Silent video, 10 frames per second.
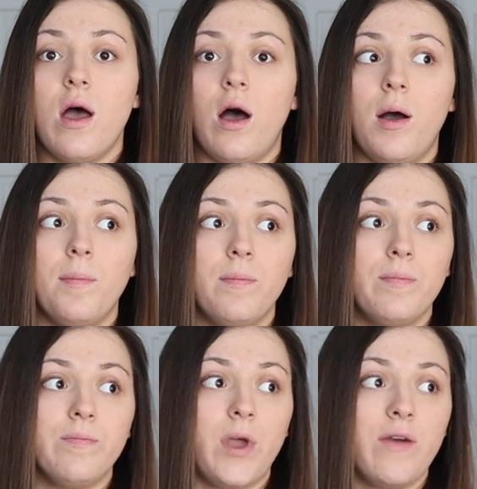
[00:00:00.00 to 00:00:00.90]

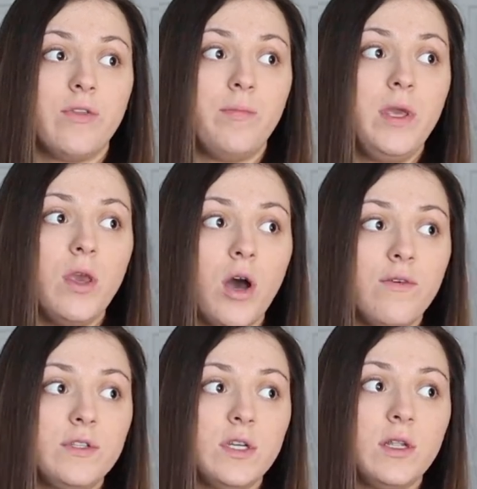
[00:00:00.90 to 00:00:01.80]
Um, I have to pee
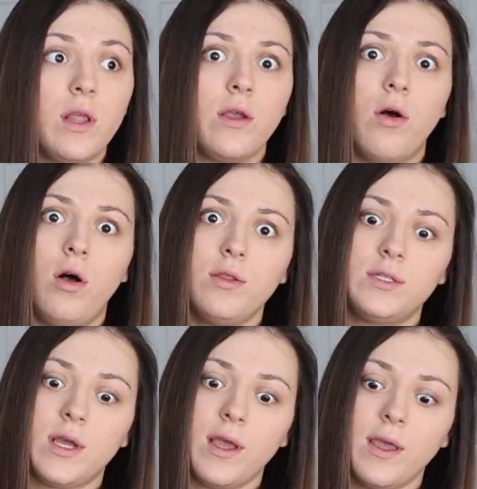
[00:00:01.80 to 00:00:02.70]
often, like all the
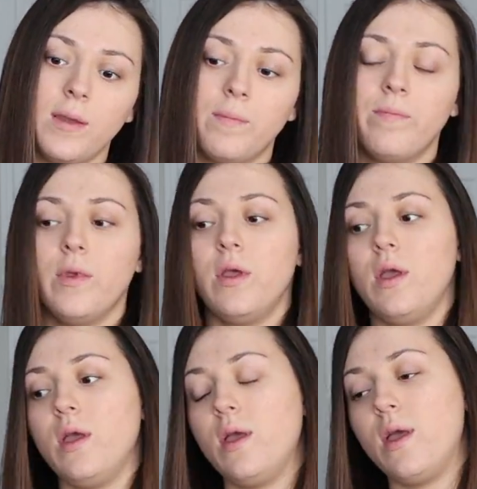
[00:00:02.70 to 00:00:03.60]
time.
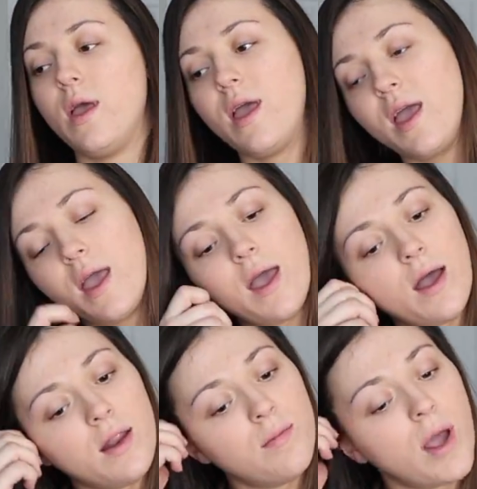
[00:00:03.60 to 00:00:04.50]

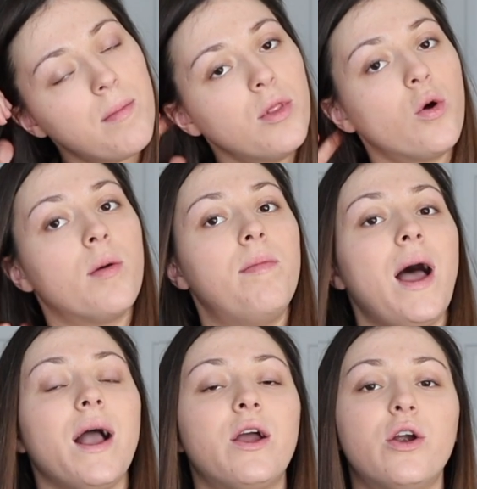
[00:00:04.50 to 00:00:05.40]
And my lower
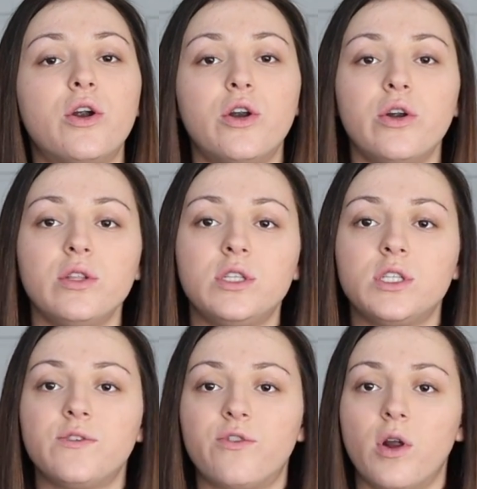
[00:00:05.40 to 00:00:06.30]
back
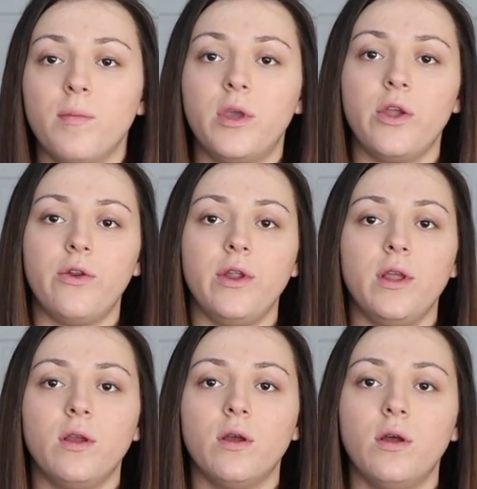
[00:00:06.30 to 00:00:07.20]
hurts from
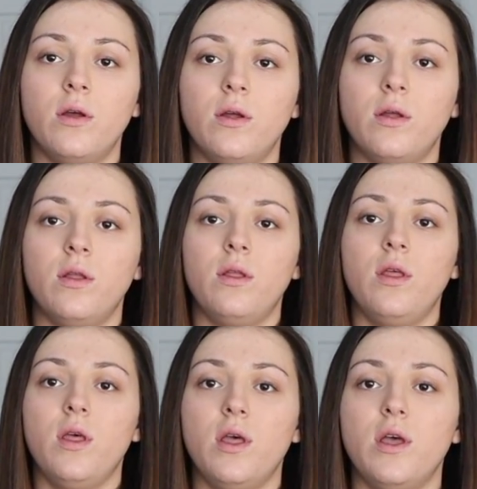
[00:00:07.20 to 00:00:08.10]
carrying
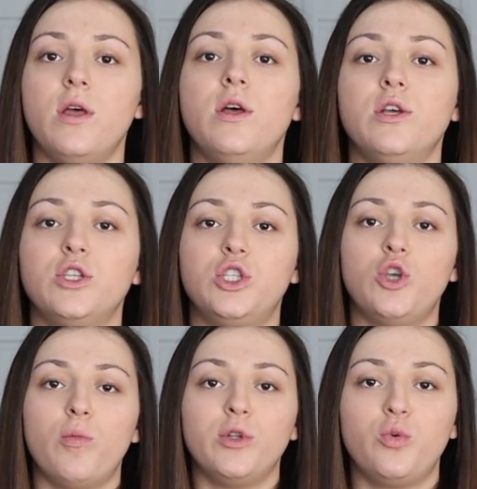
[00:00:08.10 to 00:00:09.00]

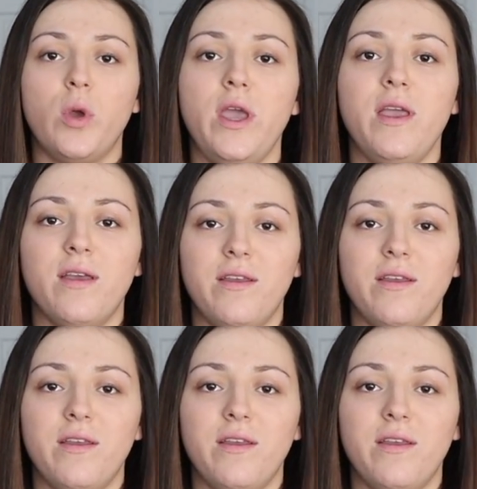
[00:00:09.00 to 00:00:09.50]
so much weight.